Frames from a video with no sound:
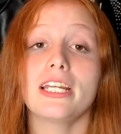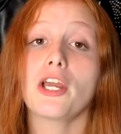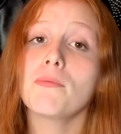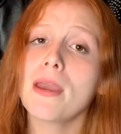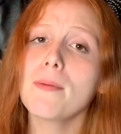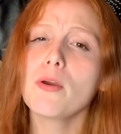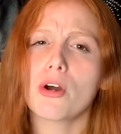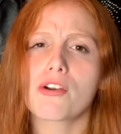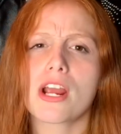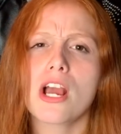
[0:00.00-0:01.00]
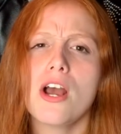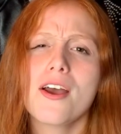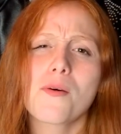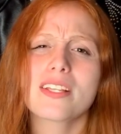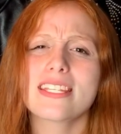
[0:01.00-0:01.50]
Now you may be wondering,
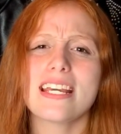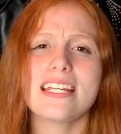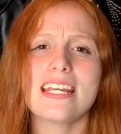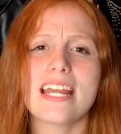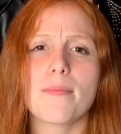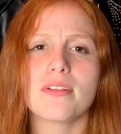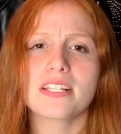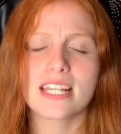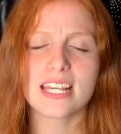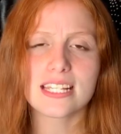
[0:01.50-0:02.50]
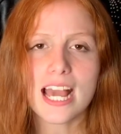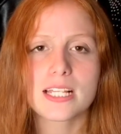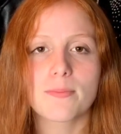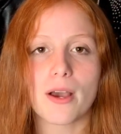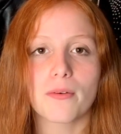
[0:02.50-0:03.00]
what's the Indianapolis KISS
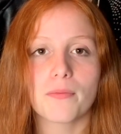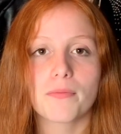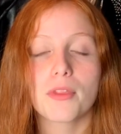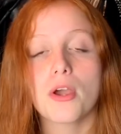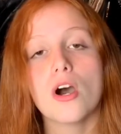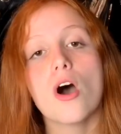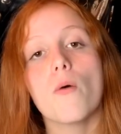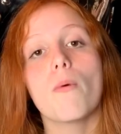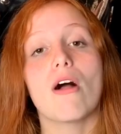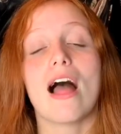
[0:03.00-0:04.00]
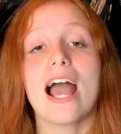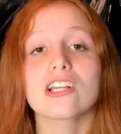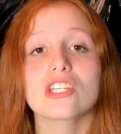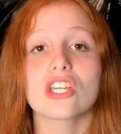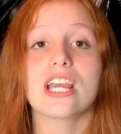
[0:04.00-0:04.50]
Expo? Well,
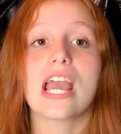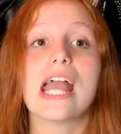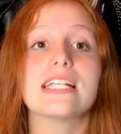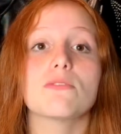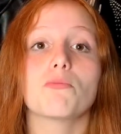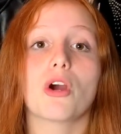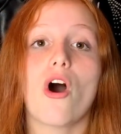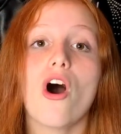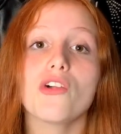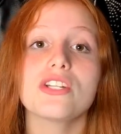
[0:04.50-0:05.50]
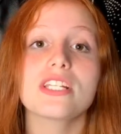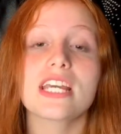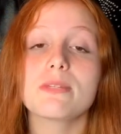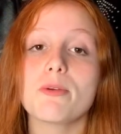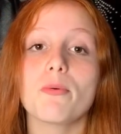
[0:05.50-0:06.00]
actually, it's where all these
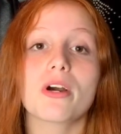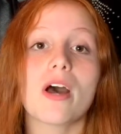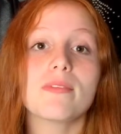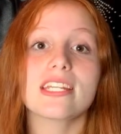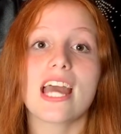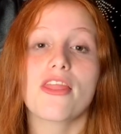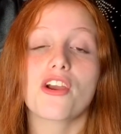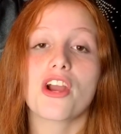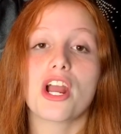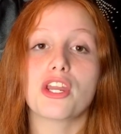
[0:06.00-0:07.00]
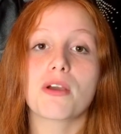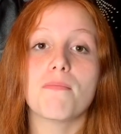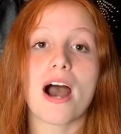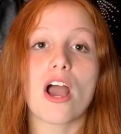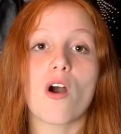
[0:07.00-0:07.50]
KISS people come together and you
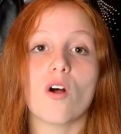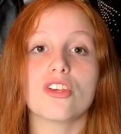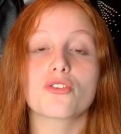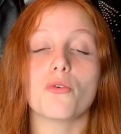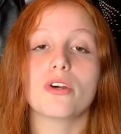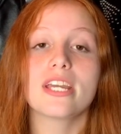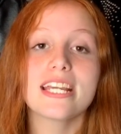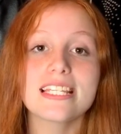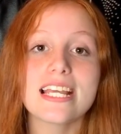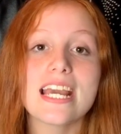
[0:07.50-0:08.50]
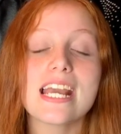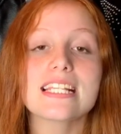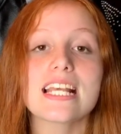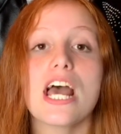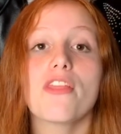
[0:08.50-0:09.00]
can buy all these cool KISS
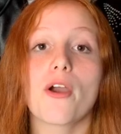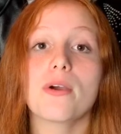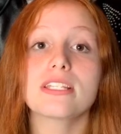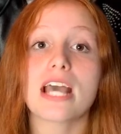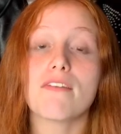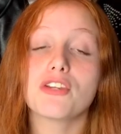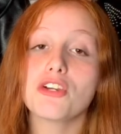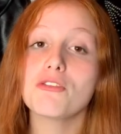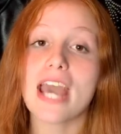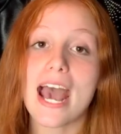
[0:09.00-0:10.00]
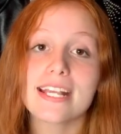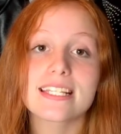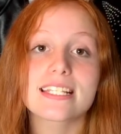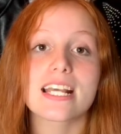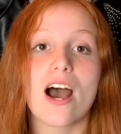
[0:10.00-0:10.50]
things. They always have new
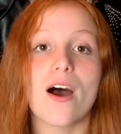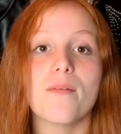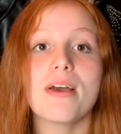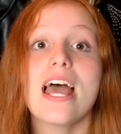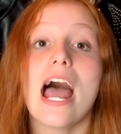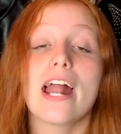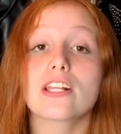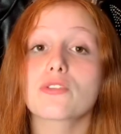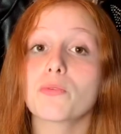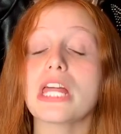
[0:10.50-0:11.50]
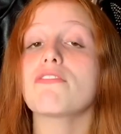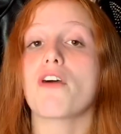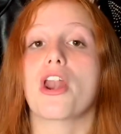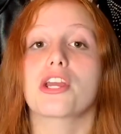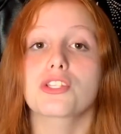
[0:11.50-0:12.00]
guests come, and it's really
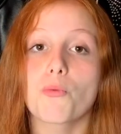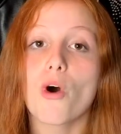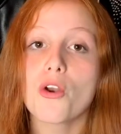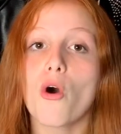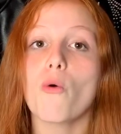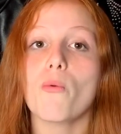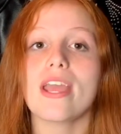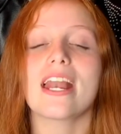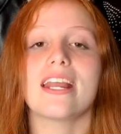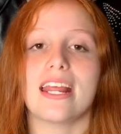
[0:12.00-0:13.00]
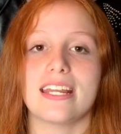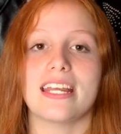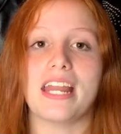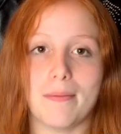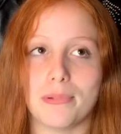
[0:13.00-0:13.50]
fun. It's one whole weekend in
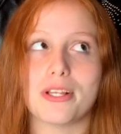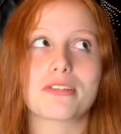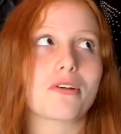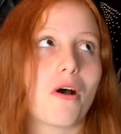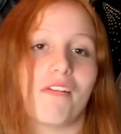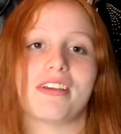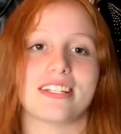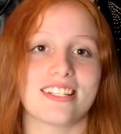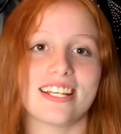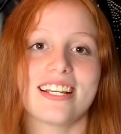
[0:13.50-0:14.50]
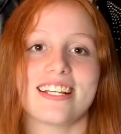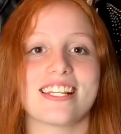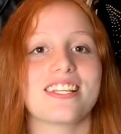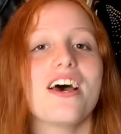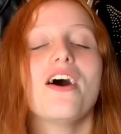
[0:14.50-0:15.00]
Indianapolis, obviously, because
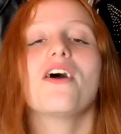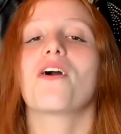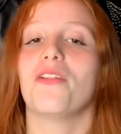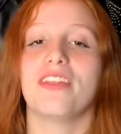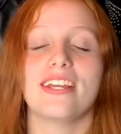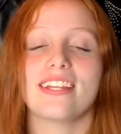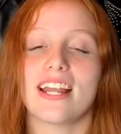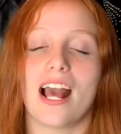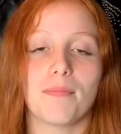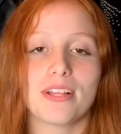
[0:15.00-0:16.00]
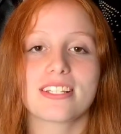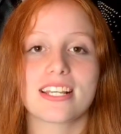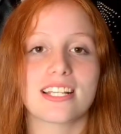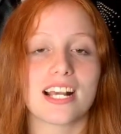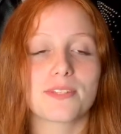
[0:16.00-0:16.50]
it's called the Indianapolis
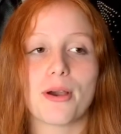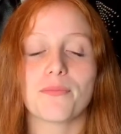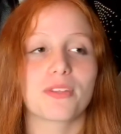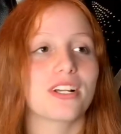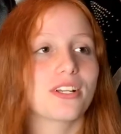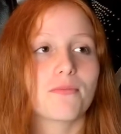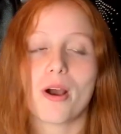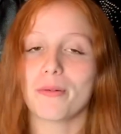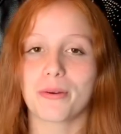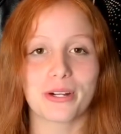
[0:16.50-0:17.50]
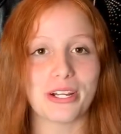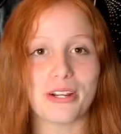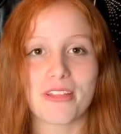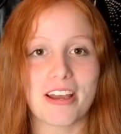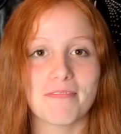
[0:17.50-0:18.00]
KISS Expo. You probably already
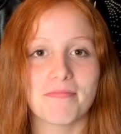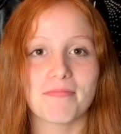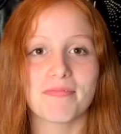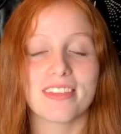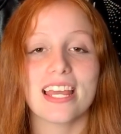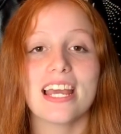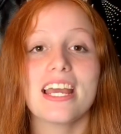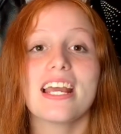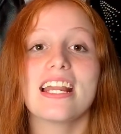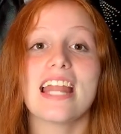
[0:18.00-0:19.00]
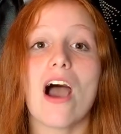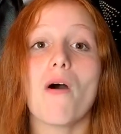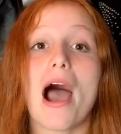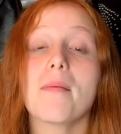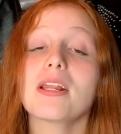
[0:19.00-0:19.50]
knew that.
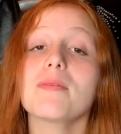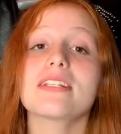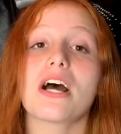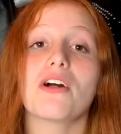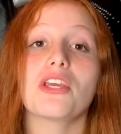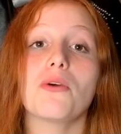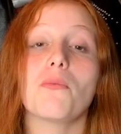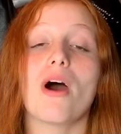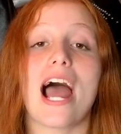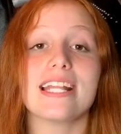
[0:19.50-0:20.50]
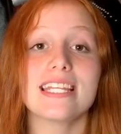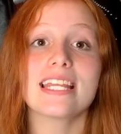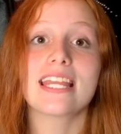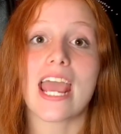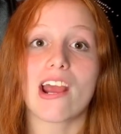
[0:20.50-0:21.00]
Now, I'm going to be telling you what I
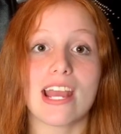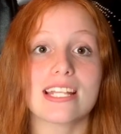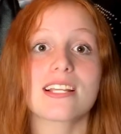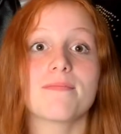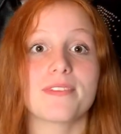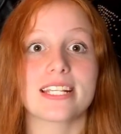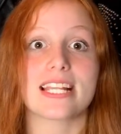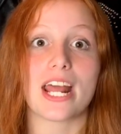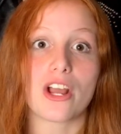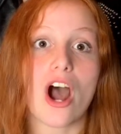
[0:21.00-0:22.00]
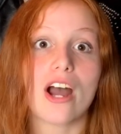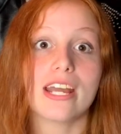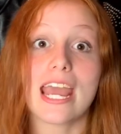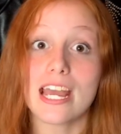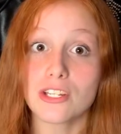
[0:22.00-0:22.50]
did there and some things that I got
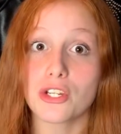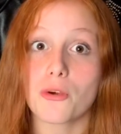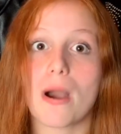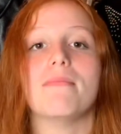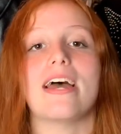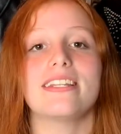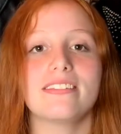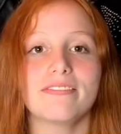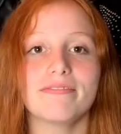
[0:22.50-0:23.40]
and who I met.